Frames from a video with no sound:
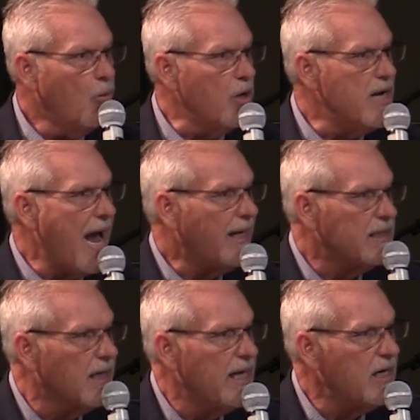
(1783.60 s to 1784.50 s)
We're not
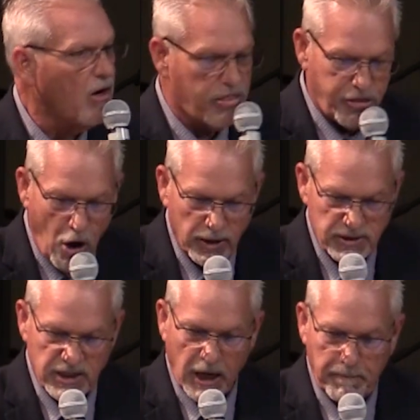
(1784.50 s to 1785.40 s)
going to let our
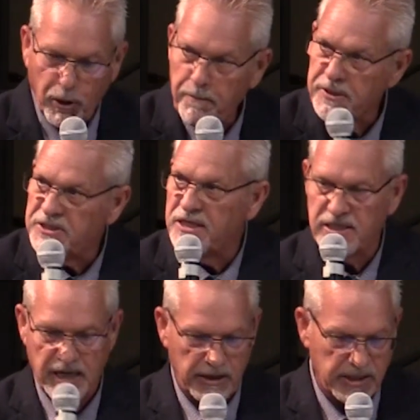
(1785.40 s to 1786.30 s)
thoughts and our purposes
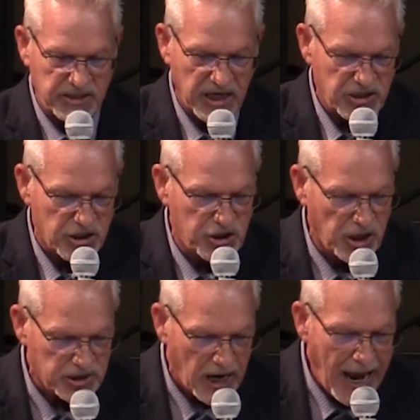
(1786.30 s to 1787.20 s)
and our decisions
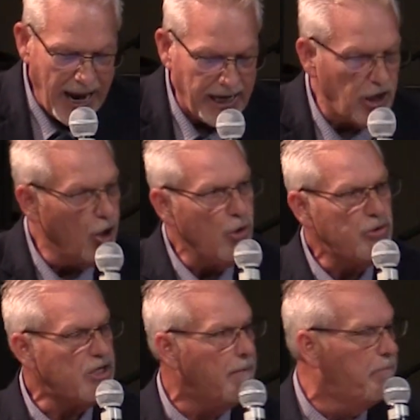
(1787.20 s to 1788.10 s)
just hang
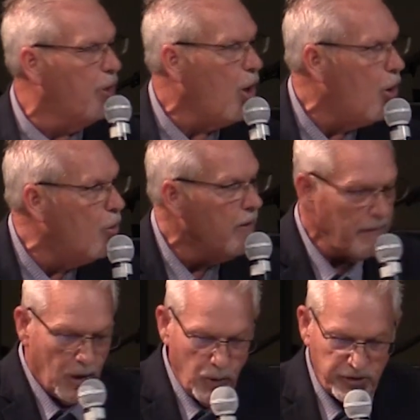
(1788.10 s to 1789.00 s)
loose and blow
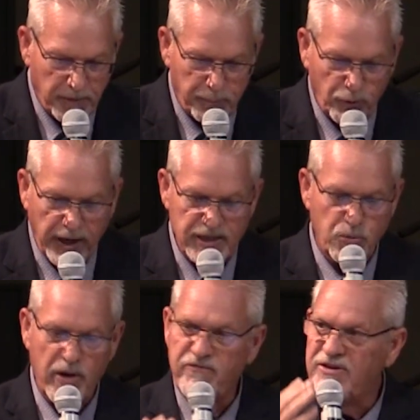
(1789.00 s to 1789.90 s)
with the breeze.
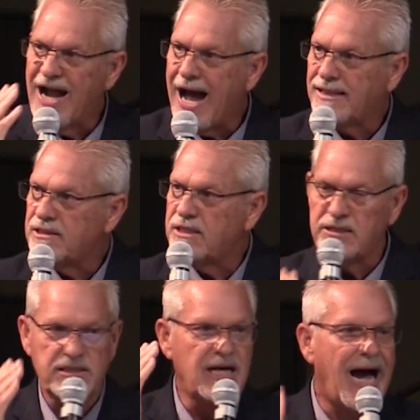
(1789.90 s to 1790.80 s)
We've got to
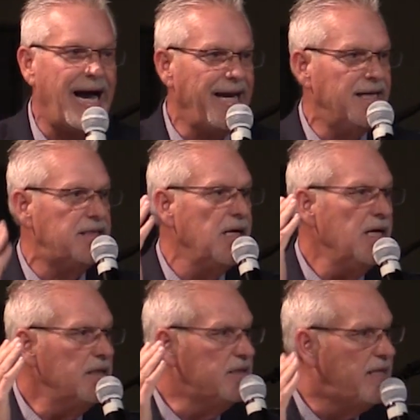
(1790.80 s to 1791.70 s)
tie it
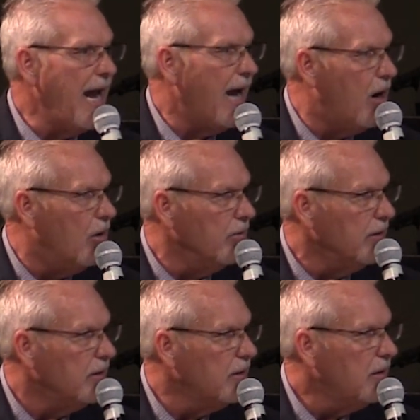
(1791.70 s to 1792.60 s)
down.
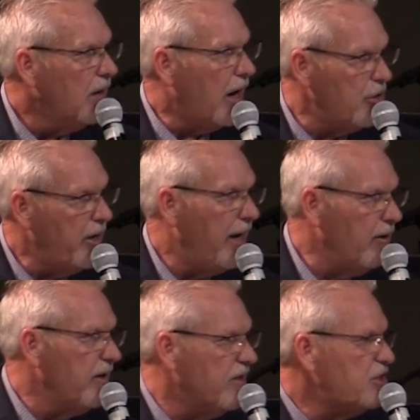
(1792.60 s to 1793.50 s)
Are you
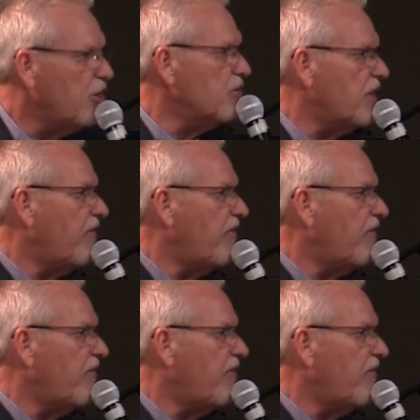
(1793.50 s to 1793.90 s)
hearing this, church?